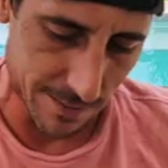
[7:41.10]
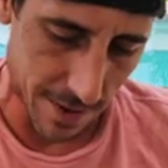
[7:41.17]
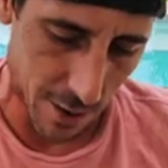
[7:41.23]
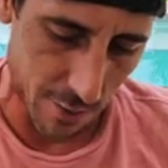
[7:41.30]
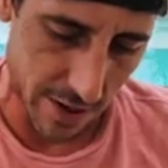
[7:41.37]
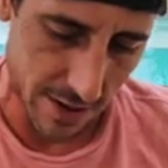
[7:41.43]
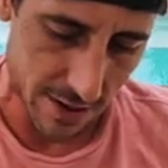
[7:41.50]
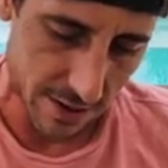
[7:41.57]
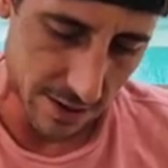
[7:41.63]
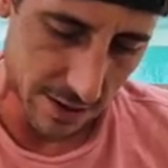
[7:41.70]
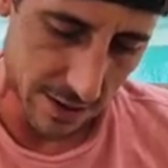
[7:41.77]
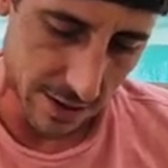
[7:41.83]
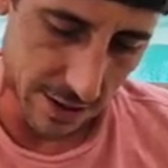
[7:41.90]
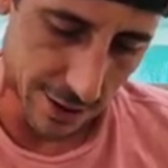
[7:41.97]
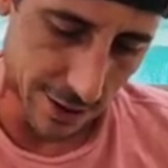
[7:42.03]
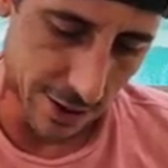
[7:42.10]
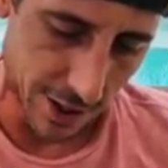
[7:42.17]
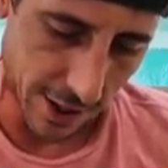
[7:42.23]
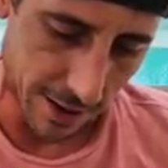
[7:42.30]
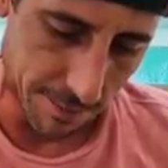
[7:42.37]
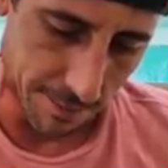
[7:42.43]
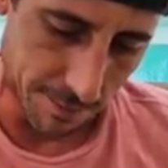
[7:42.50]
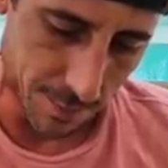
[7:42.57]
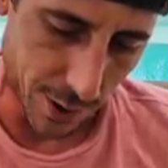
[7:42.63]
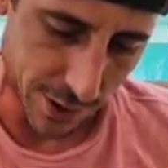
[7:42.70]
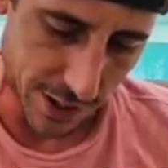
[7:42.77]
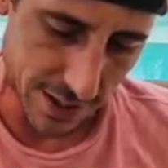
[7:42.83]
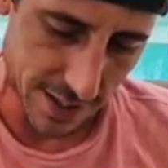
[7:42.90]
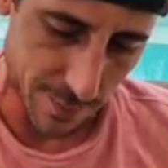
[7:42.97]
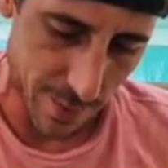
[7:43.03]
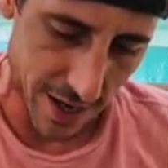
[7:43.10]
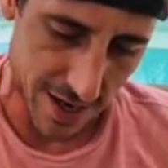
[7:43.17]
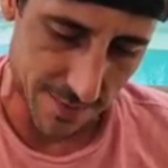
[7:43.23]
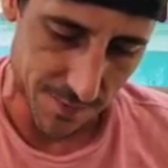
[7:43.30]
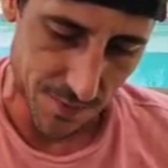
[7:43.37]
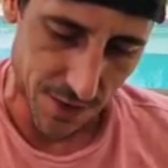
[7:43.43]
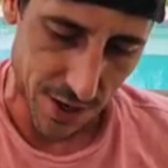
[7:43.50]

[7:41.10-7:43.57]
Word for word: the mowing so you can participate.